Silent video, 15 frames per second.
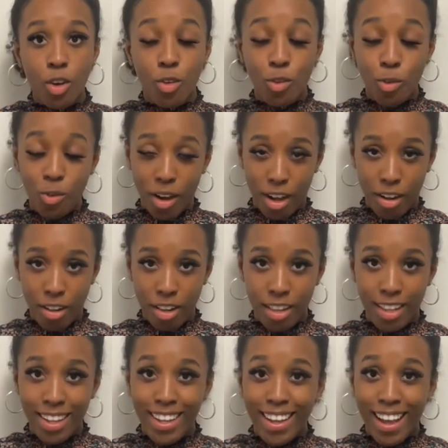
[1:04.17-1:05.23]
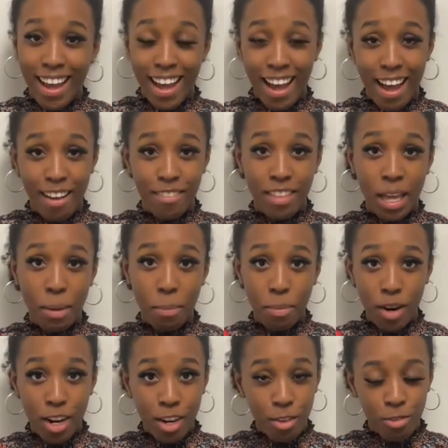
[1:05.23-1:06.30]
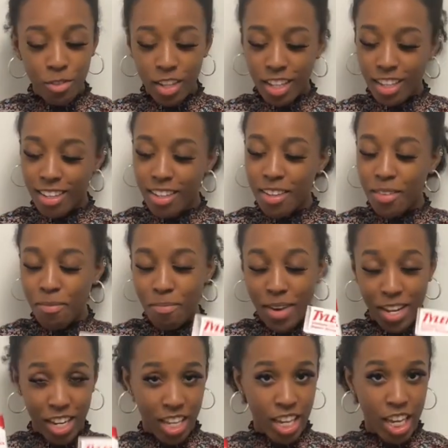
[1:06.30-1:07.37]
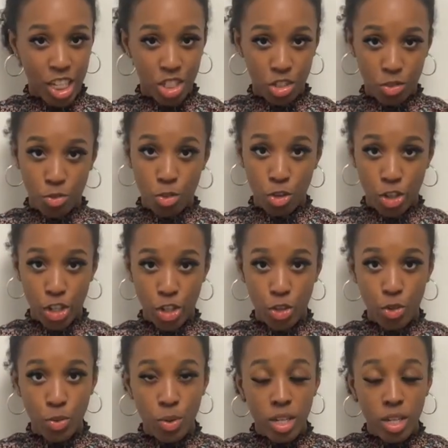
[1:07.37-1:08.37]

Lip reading: Well, I have that perfect medication for you.